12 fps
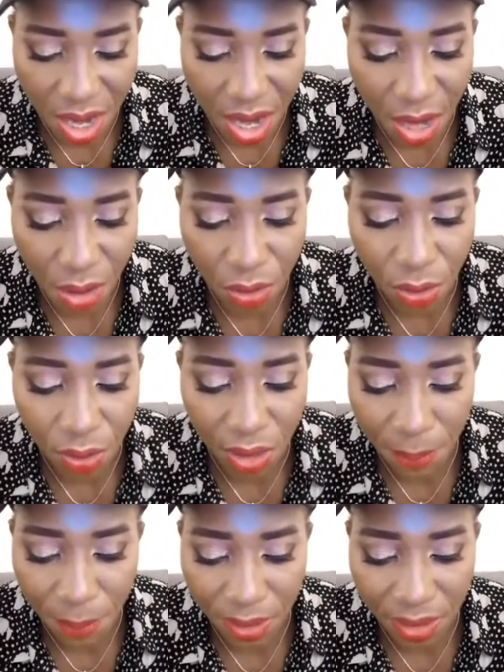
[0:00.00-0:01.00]
Her own
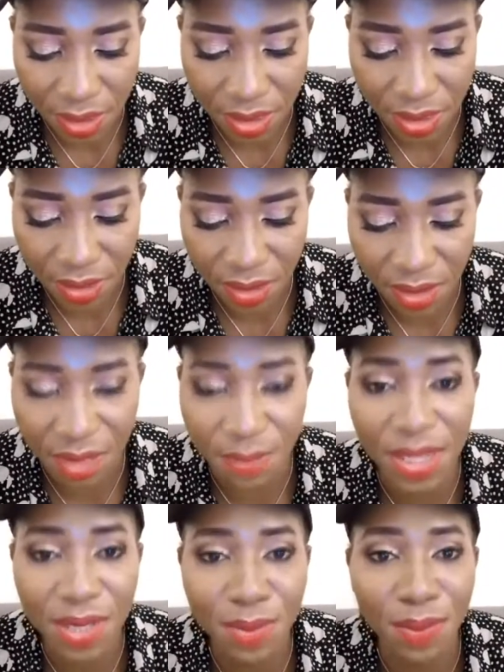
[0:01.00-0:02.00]
total package, in the
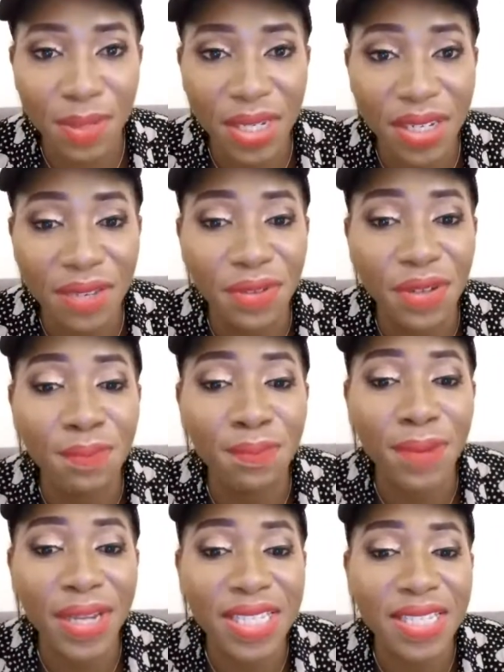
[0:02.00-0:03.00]
next moment, if you
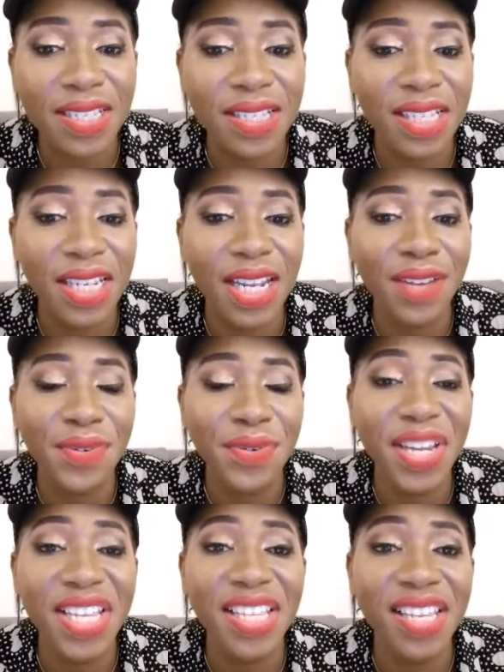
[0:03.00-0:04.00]
pass the level
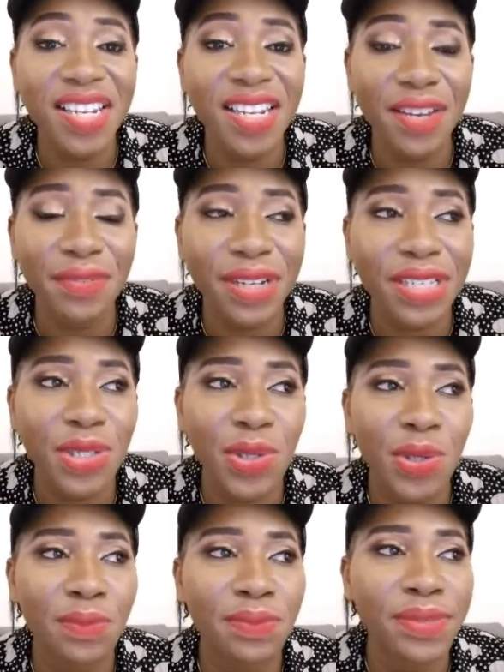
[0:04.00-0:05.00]
where you did now, in fact,
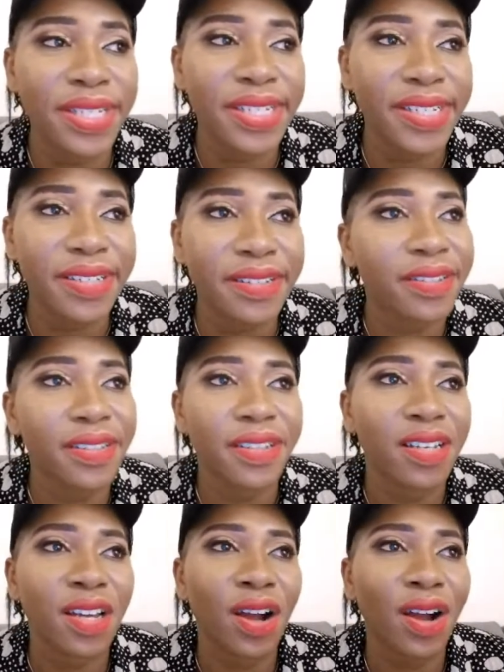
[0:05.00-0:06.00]
she will be
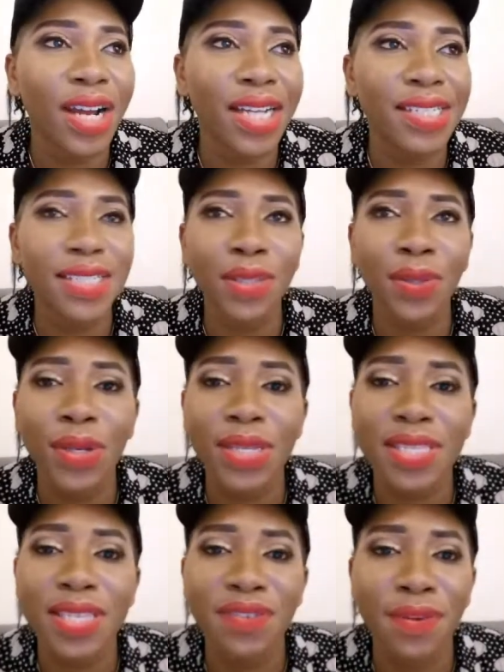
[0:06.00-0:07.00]
organizing
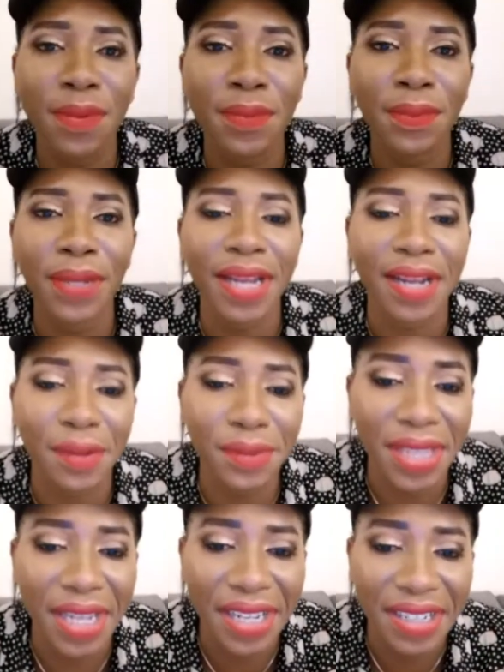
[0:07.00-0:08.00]
toxic for people
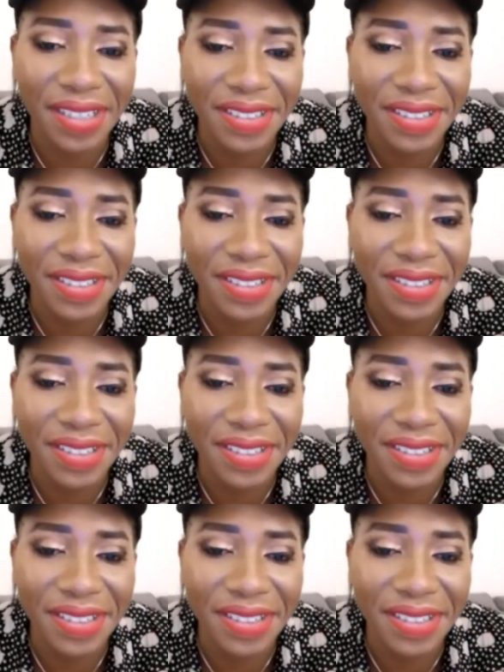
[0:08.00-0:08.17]
around her.